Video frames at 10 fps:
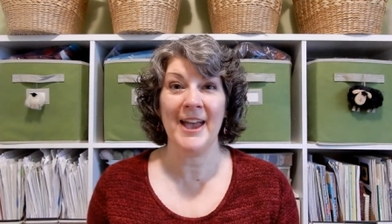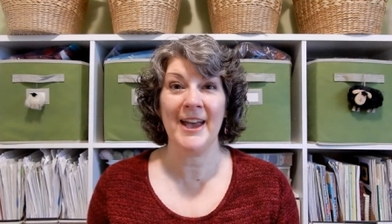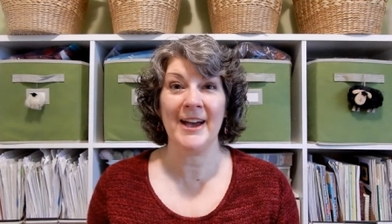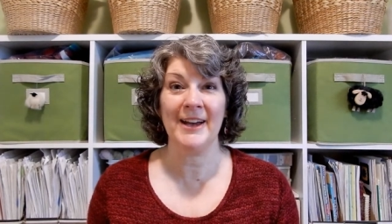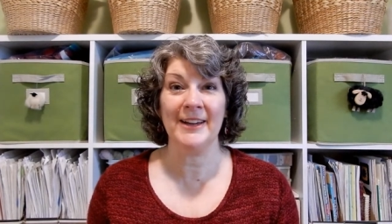
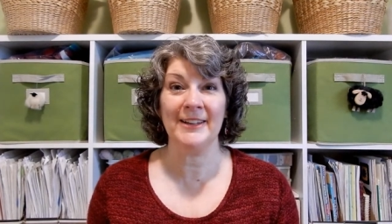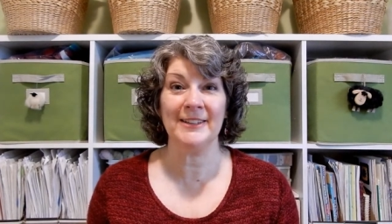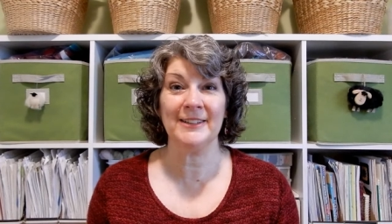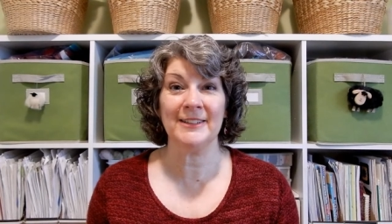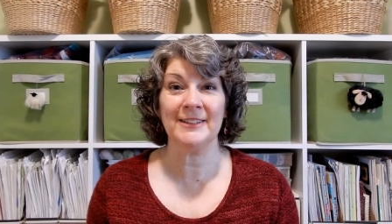
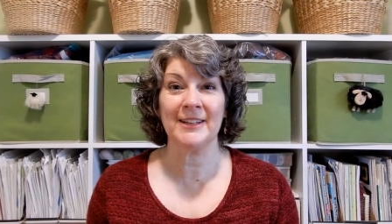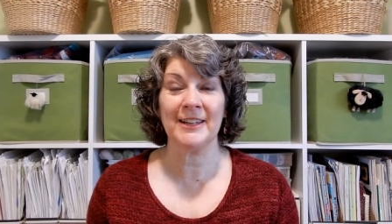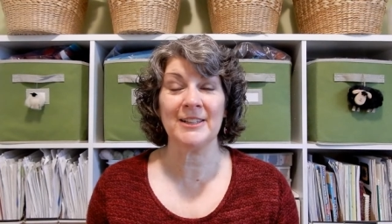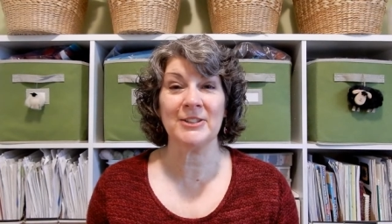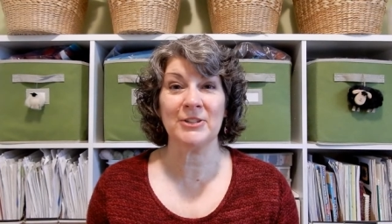And
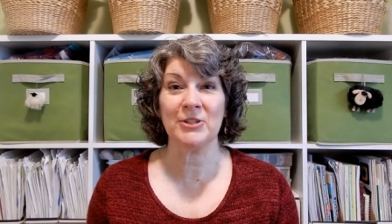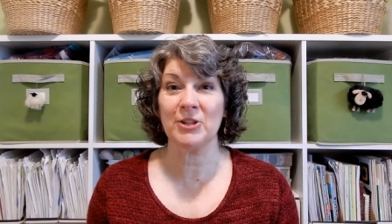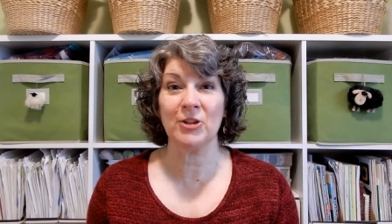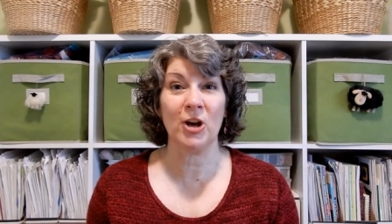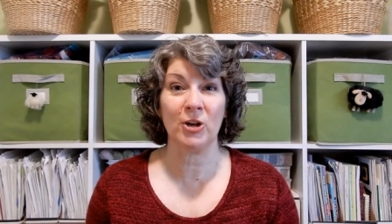I guess
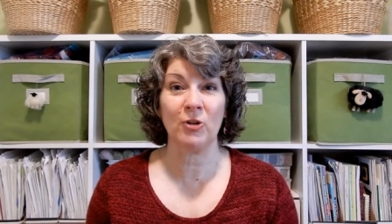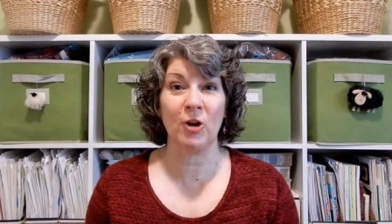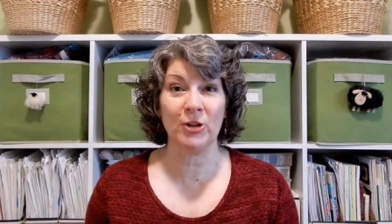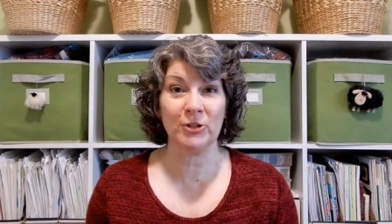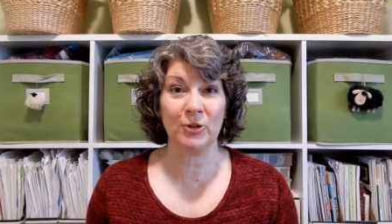there's a lot of
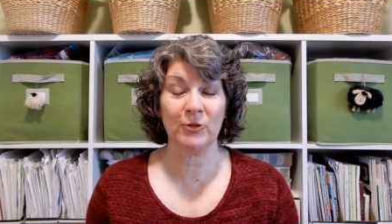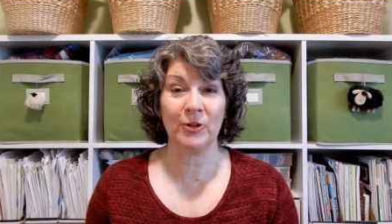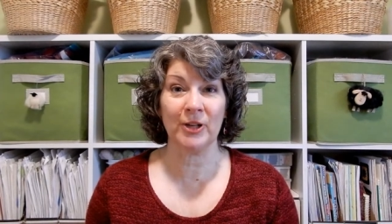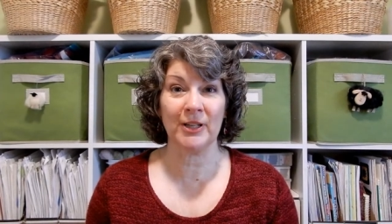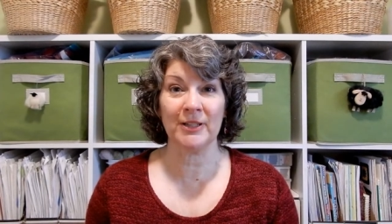
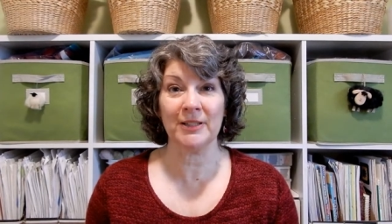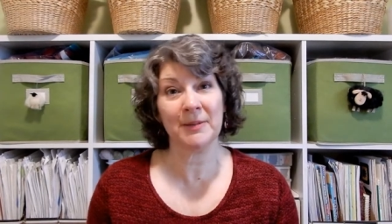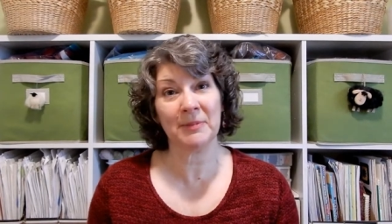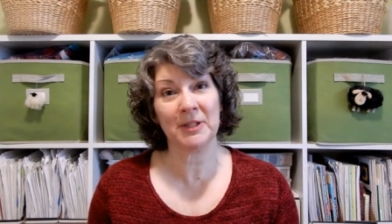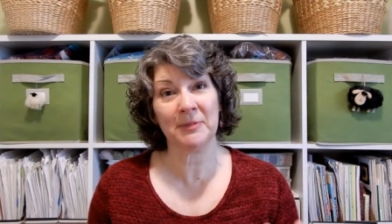crossover in
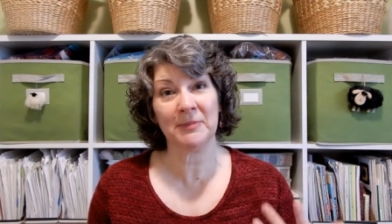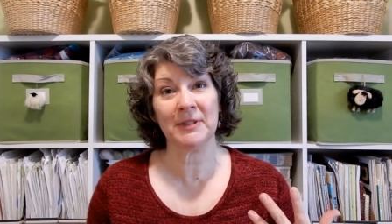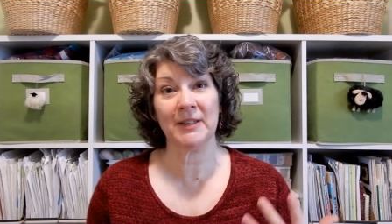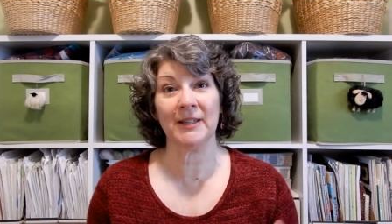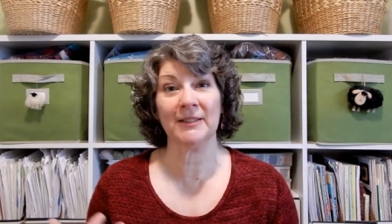
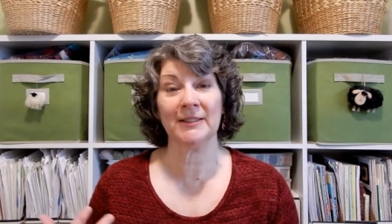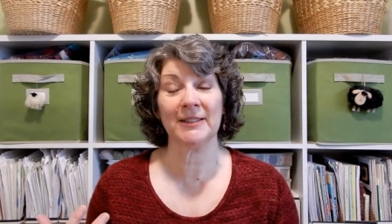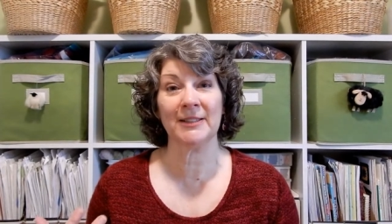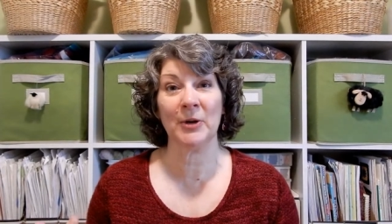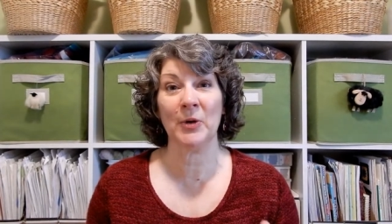symptoms,
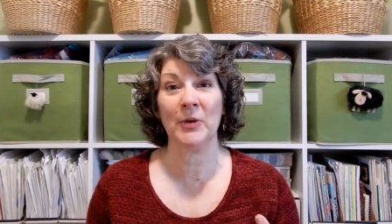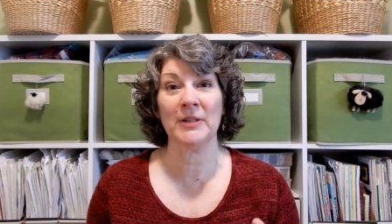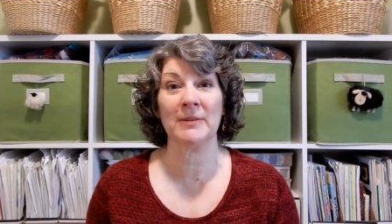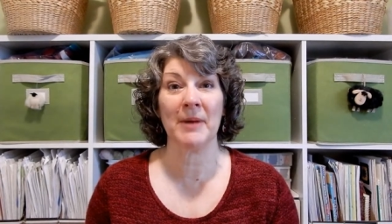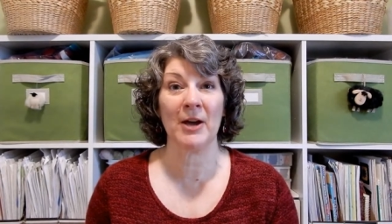and so
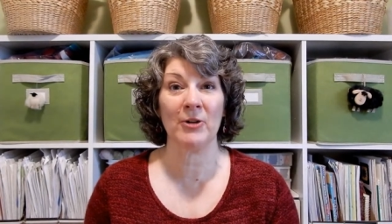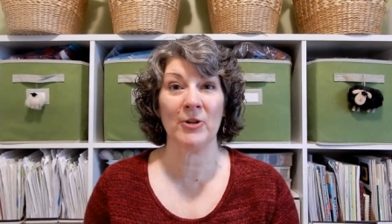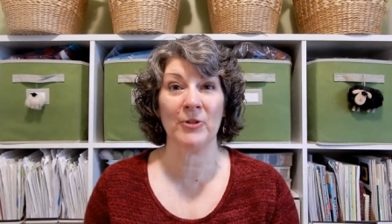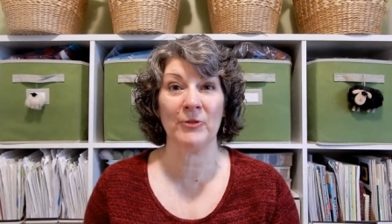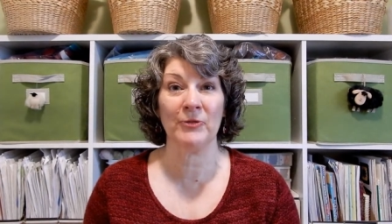it's a
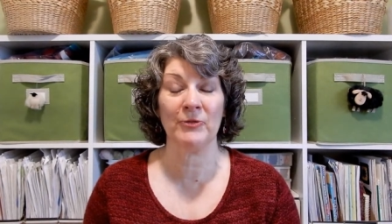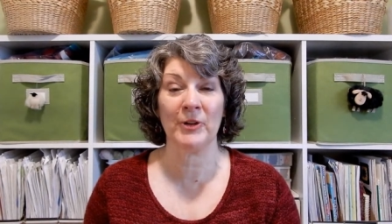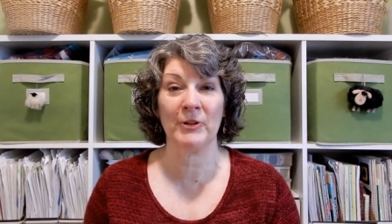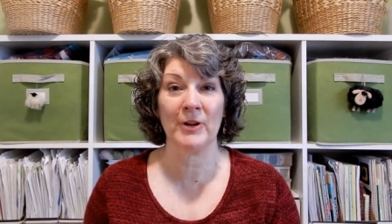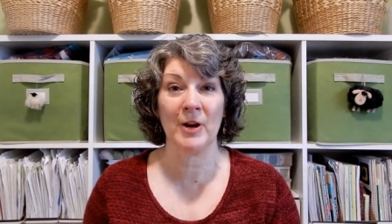matter of
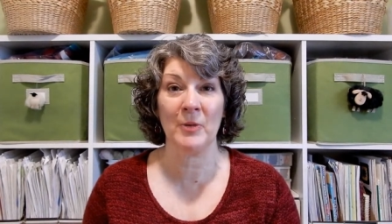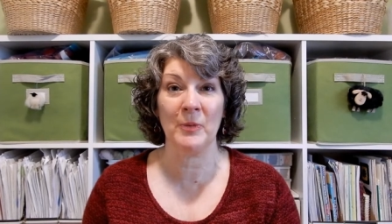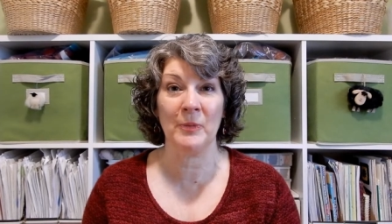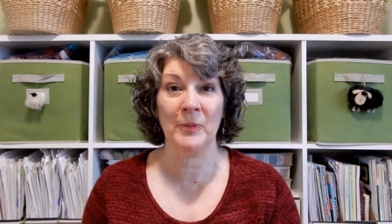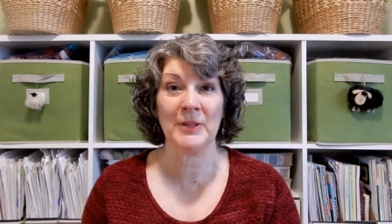figuring
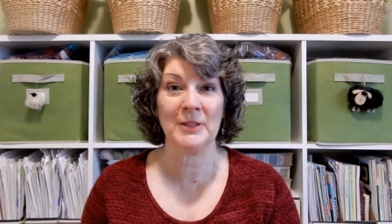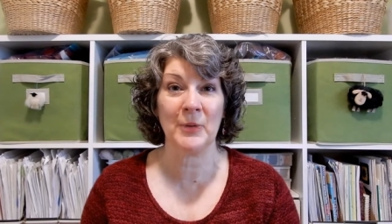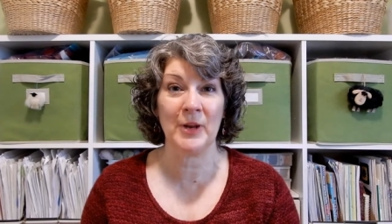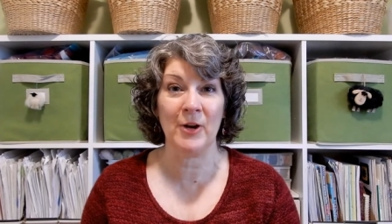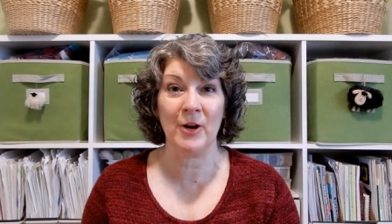out what's
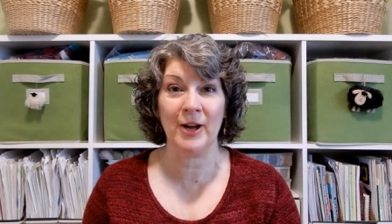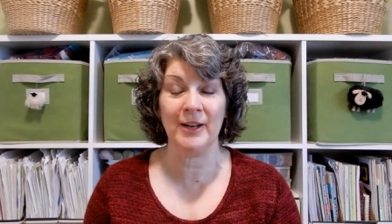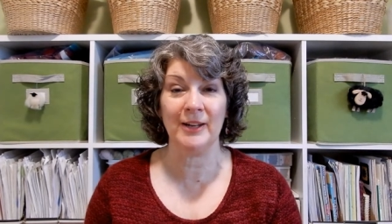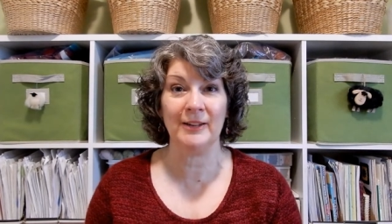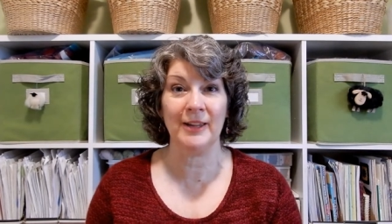going
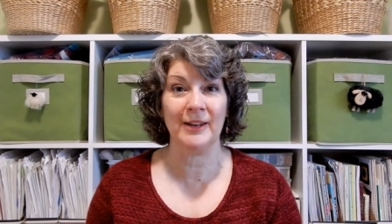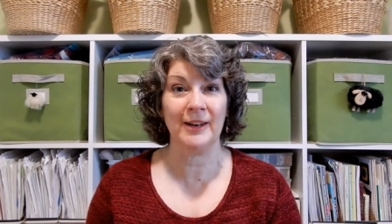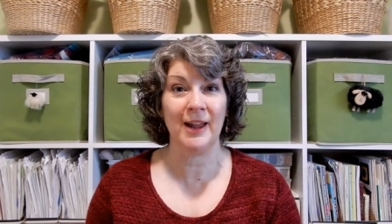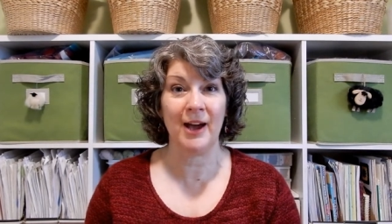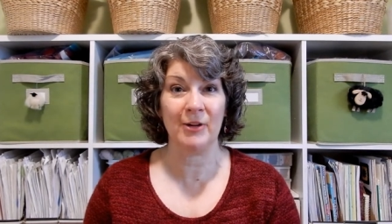on and
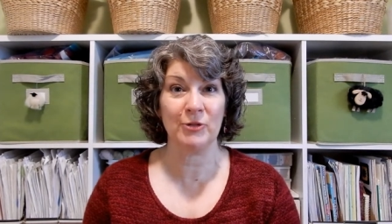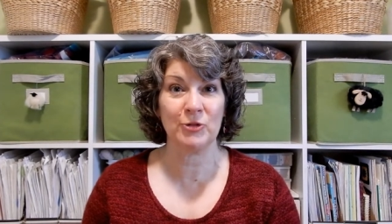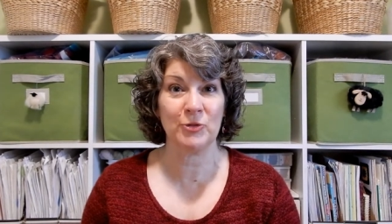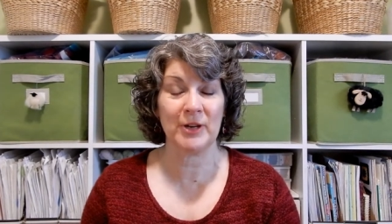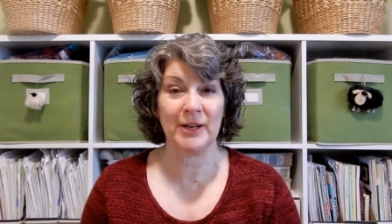then how to
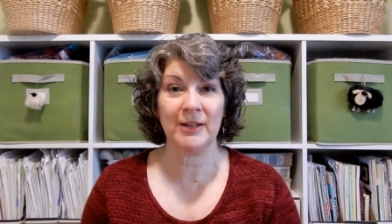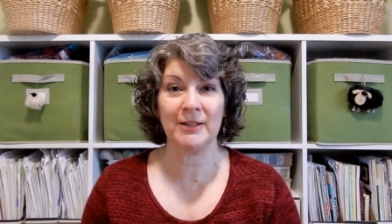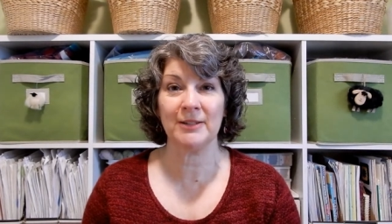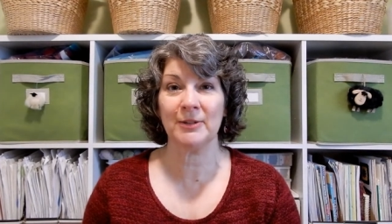treat it.